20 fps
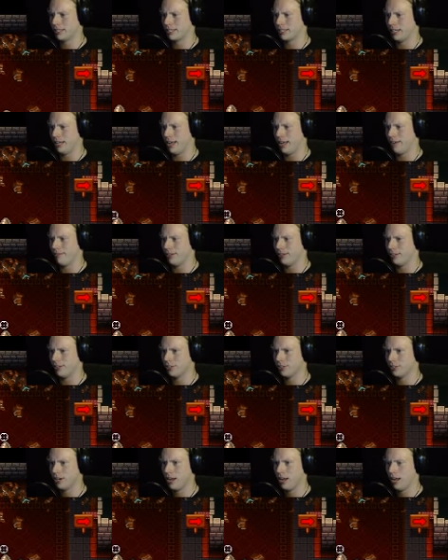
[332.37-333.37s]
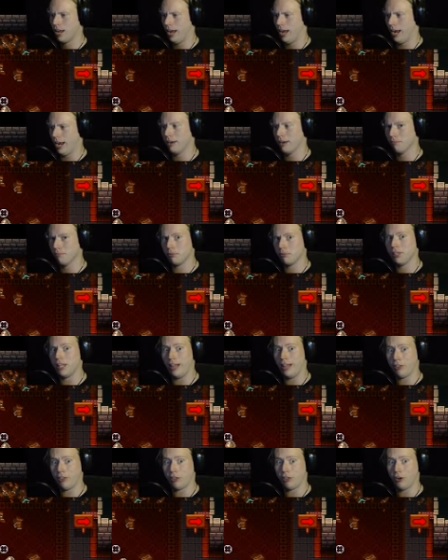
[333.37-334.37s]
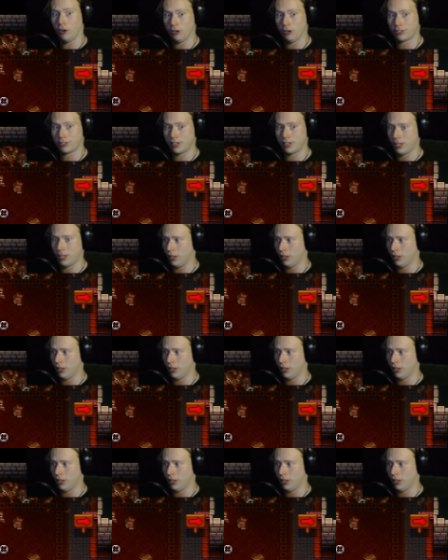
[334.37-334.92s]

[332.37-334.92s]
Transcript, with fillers: savage and bloodthirsty.